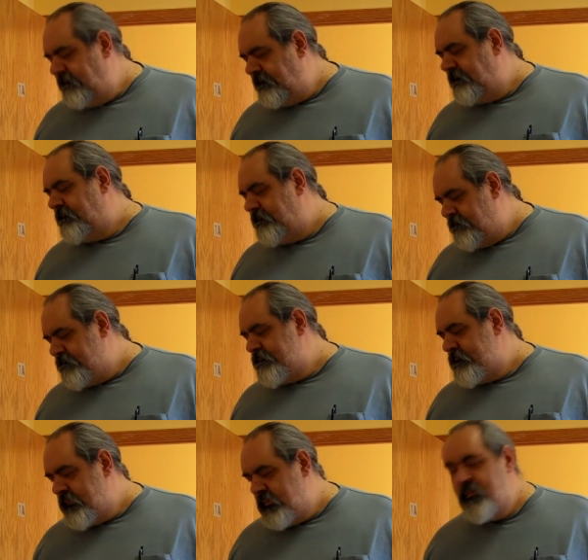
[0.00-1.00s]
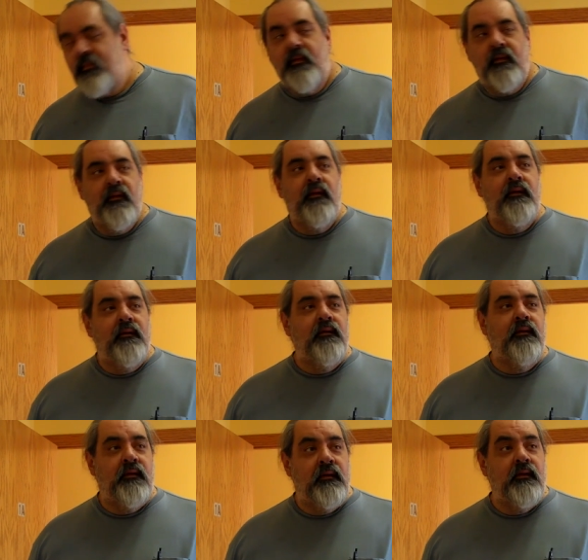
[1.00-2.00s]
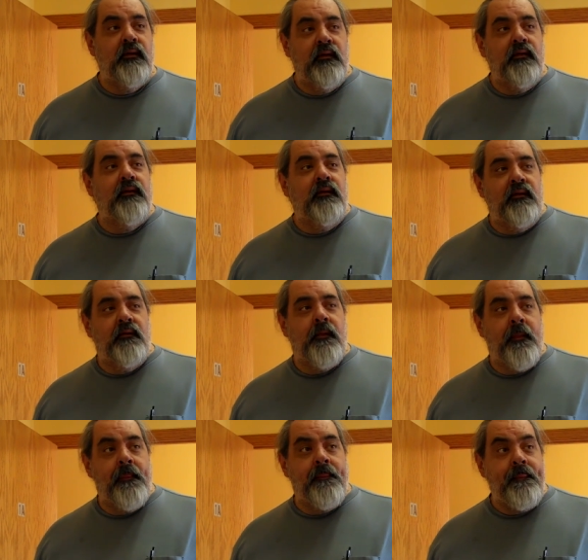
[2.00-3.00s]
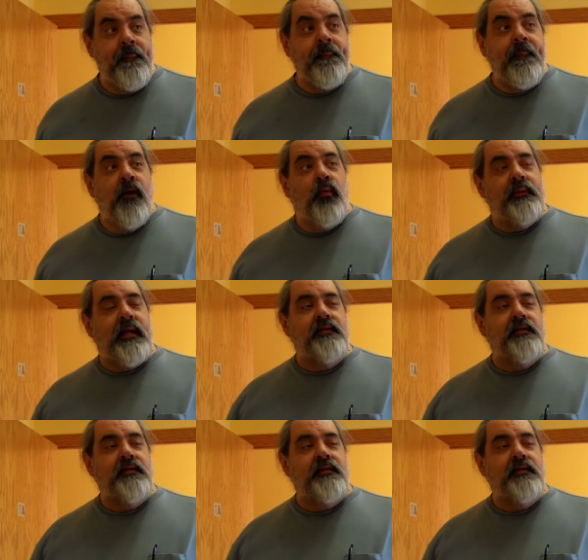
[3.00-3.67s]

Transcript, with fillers: Um, and does that play into uh, today's modern litigation?